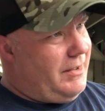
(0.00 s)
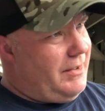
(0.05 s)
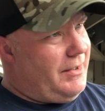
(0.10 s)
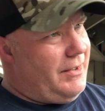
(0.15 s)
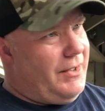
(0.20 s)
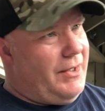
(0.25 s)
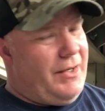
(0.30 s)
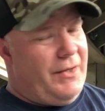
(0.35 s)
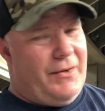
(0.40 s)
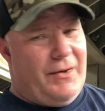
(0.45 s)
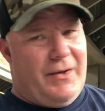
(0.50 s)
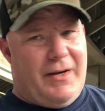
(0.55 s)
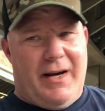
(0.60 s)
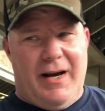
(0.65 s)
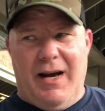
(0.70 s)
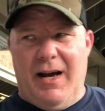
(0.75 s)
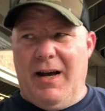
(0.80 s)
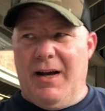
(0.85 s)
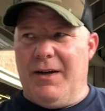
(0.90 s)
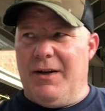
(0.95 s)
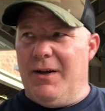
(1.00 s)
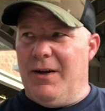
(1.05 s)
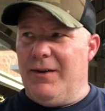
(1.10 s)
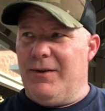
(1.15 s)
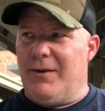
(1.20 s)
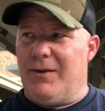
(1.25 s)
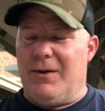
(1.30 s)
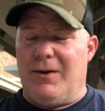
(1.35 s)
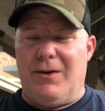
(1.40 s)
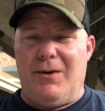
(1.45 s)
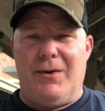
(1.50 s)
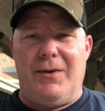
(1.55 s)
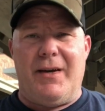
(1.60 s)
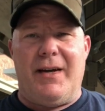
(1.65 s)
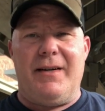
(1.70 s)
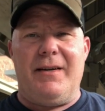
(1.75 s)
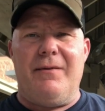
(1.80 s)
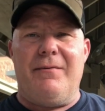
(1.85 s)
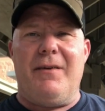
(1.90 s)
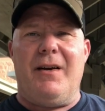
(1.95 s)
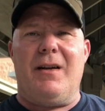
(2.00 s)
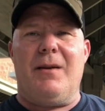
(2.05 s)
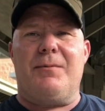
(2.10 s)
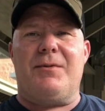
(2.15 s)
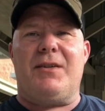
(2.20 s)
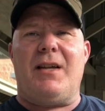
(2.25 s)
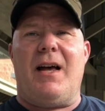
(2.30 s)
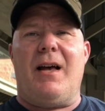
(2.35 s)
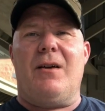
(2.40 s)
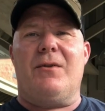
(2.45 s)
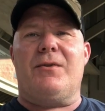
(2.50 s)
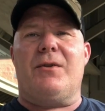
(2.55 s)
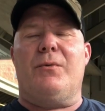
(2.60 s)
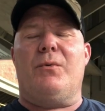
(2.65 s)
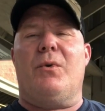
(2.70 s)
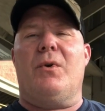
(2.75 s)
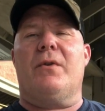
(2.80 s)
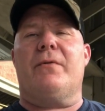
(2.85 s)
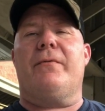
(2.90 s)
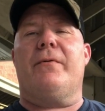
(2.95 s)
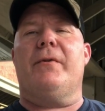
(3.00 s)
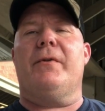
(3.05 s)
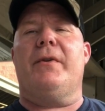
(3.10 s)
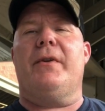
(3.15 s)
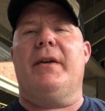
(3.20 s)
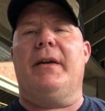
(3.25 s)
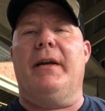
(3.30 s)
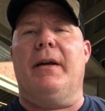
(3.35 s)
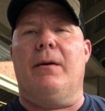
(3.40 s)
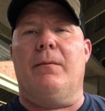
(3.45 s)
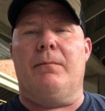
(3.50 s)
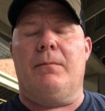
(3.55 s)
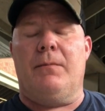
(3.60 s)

Another guy, another girl, they develop styles that work for them.